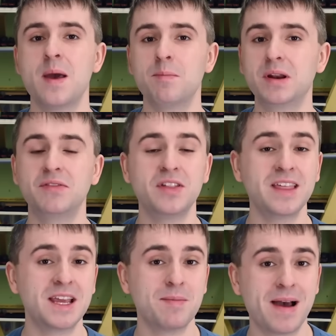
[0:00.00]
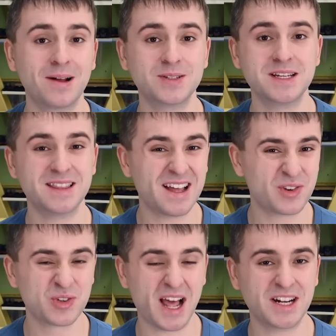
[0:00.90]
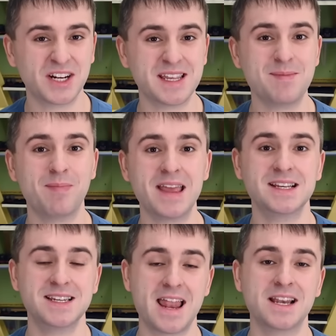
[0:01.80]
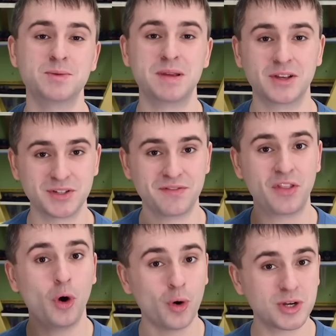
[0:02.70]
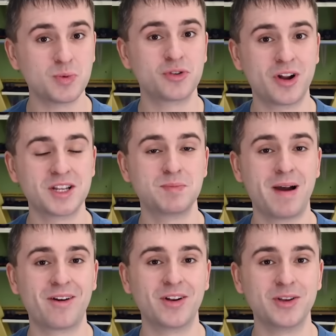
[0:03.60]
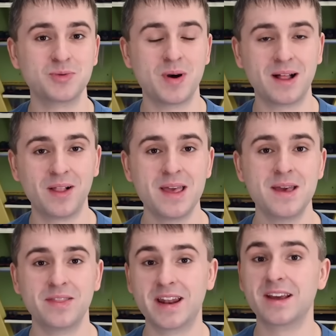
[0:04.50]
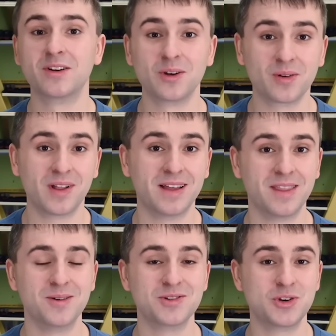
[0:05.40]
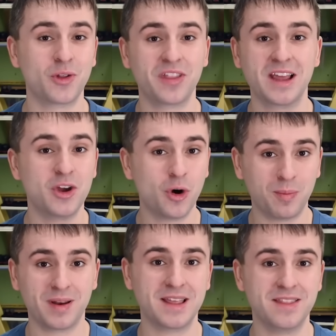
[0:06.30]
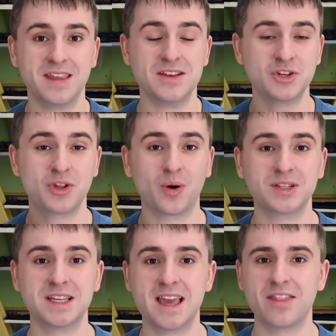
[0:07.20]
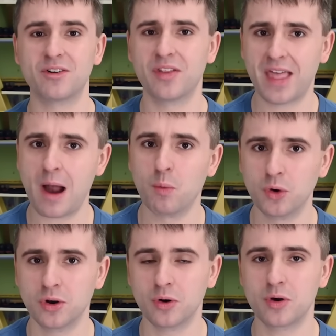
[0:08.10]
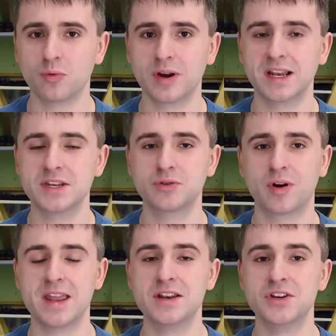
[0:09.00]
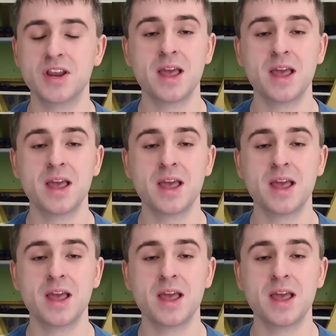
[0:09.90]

But if you think about it, that does actually make sense, because if the hooks were transparent as well, then it would look like there was nothing coupling the stock together, and that would look really strange.